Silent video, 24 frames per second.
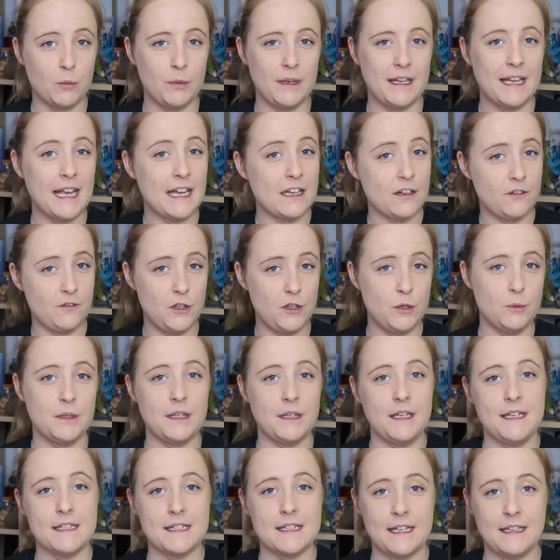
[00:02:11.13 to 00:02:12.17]
We get a few of
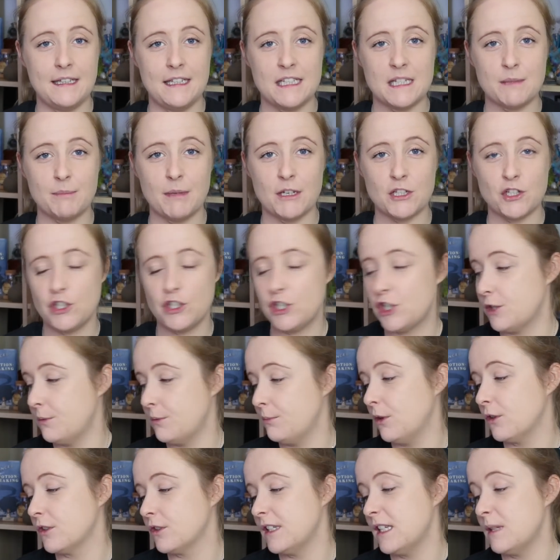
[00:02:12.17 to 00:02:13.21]
these special edition
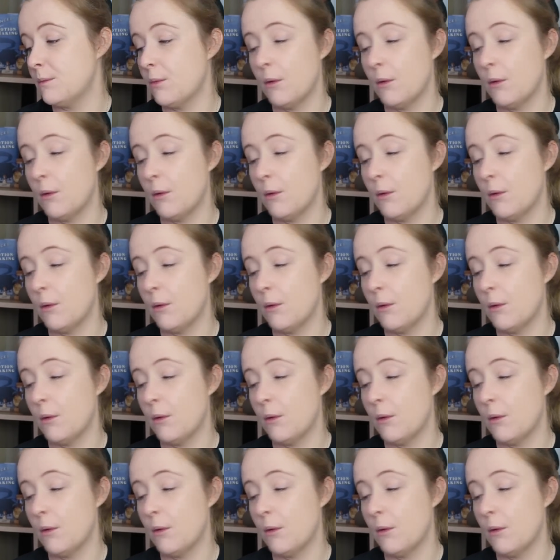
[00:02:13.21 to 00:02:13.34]
boxes,